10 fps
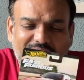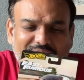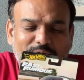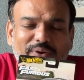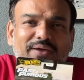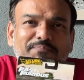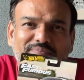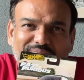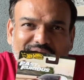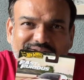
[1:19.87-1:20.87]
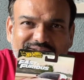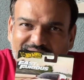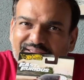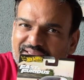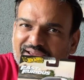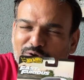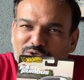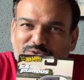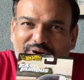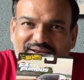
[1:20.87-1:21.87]
Anyway, but I think it
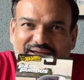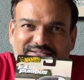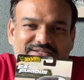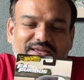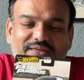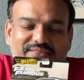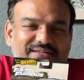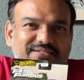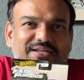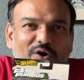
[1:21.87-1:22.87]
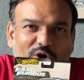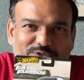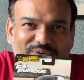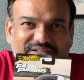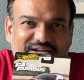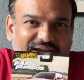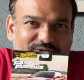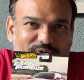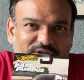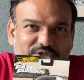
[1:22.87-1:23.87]
looks quite nice in this Hot Wheels
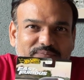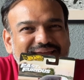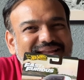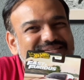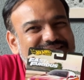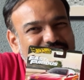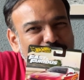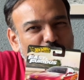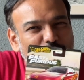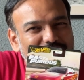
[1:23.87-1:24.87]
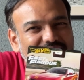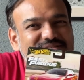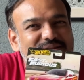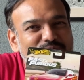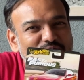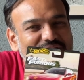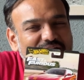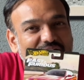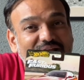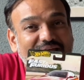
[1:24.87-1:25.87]
iteration. It has 6-spoke wheels. The movie
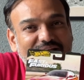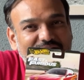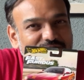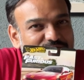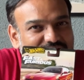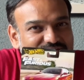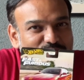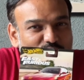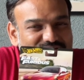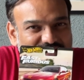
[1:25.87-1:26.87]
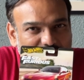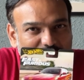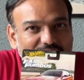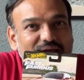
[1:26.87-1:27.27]
car had a 5-spoke setup.